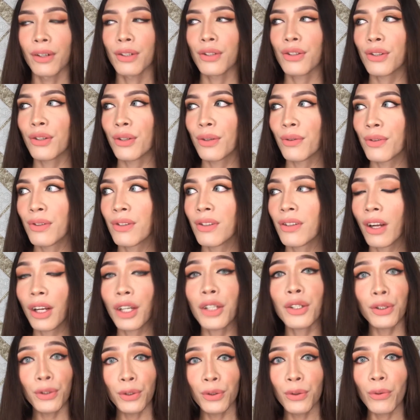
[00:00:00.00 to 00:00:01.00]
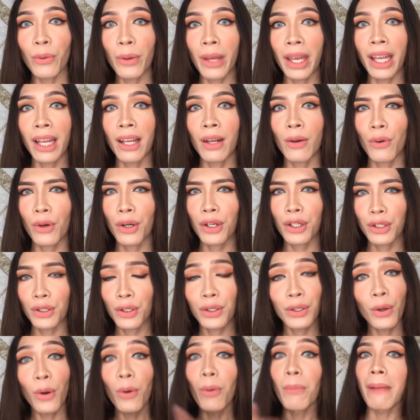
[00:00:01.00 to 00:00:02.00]
to start doing, or to
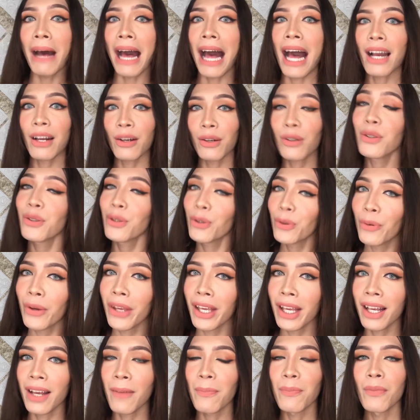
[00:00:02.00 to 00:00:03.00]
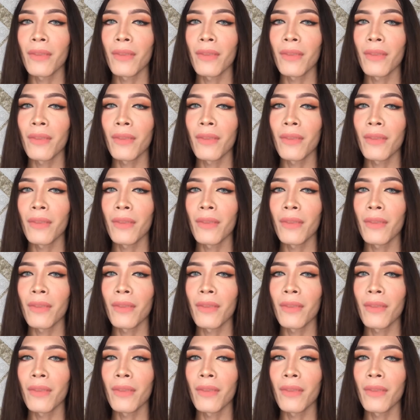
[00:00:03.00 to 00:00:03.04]
go back on doing